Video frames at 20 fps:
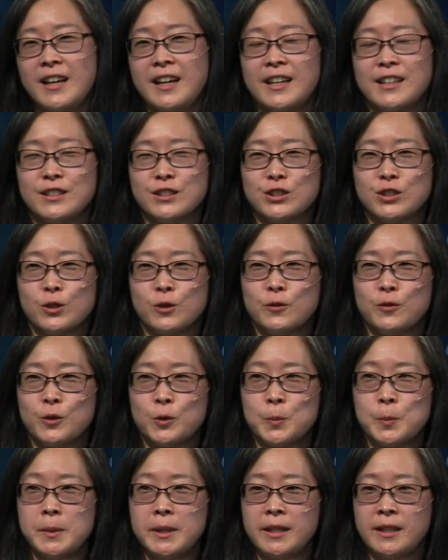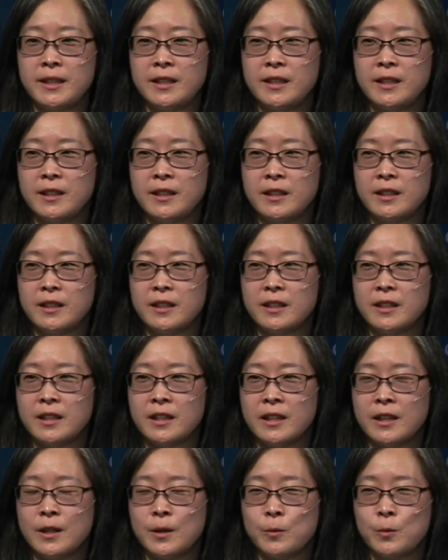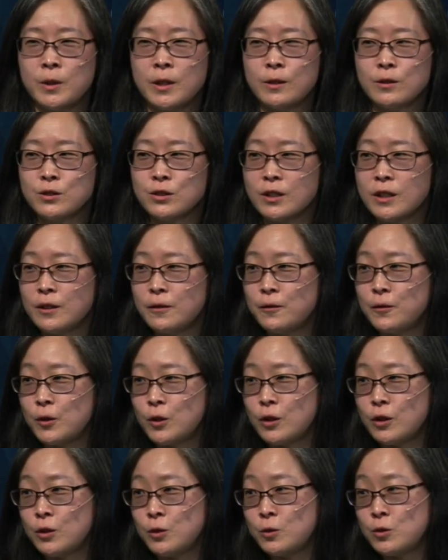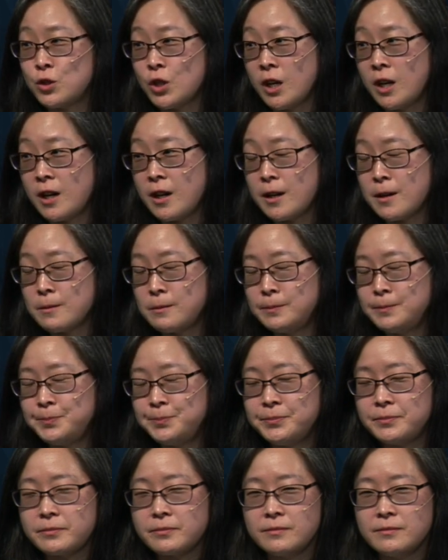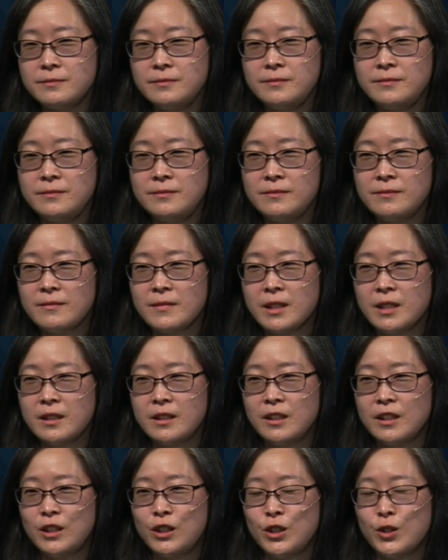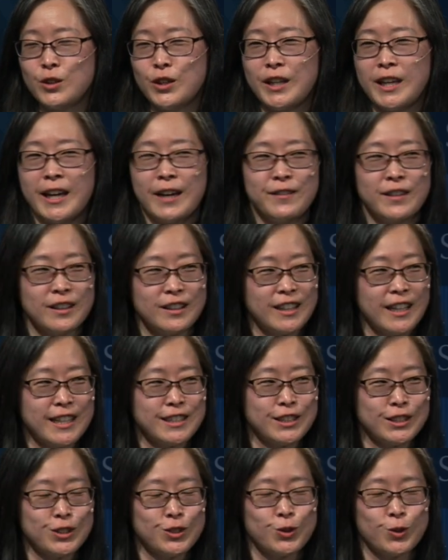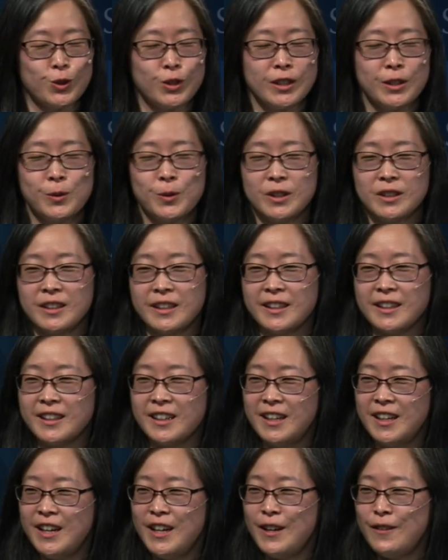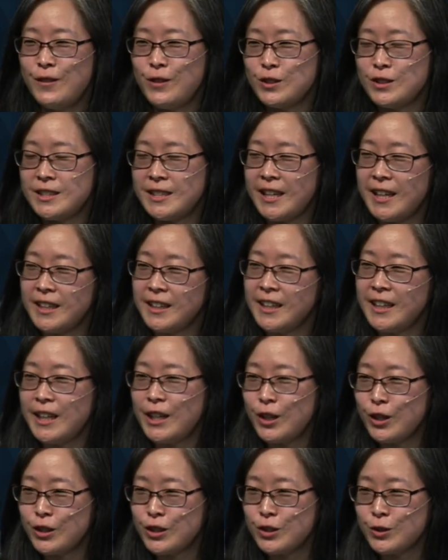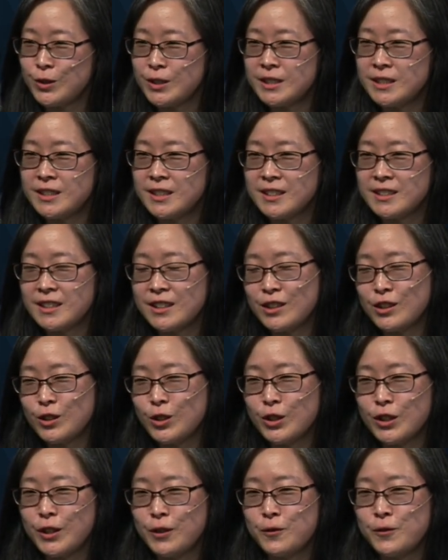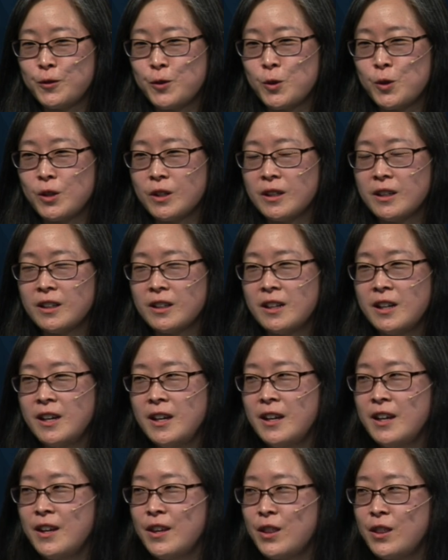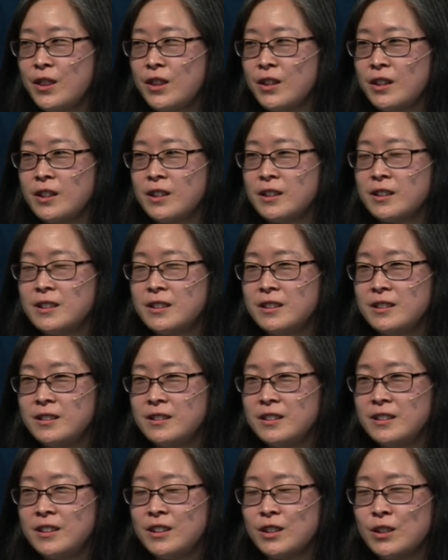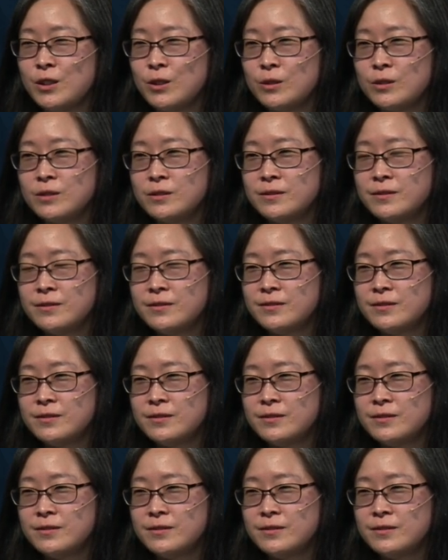And so for me, when I was looking for a new job, you know, they have that classic story where, like, there's 10 characteristics that they're looking for, the, you know,